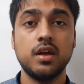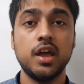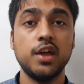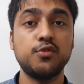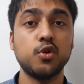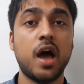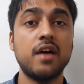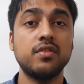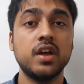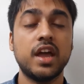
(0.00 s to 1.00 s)
If you
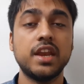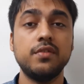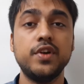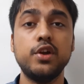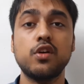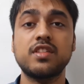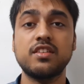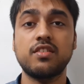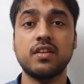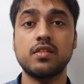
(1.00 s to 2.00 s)
have any video
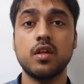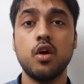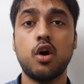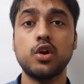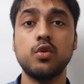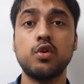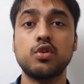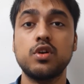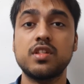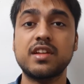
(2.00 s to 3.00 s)
suggestions or you want to
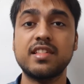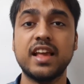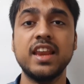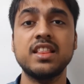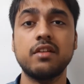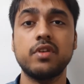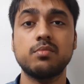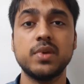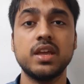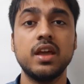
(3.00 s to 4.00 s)
discuss anything with
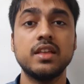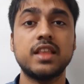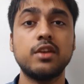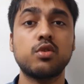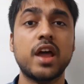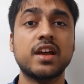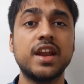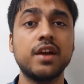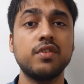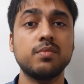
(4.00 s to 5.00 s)
me, then you can
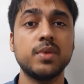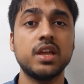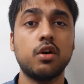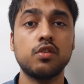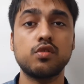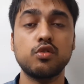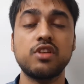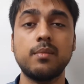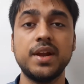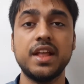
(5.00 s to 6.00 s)
connect with me on social
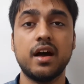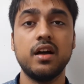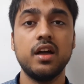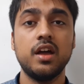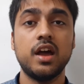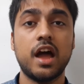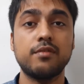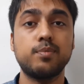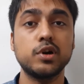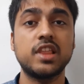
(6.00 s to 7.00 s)
media. I've
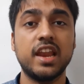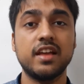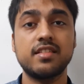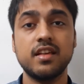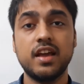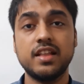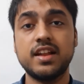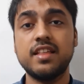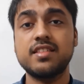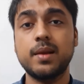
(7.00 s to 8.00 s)
put the links in the
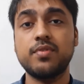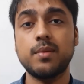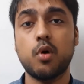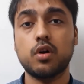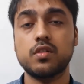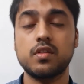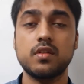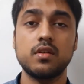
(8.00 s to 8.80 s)
description box.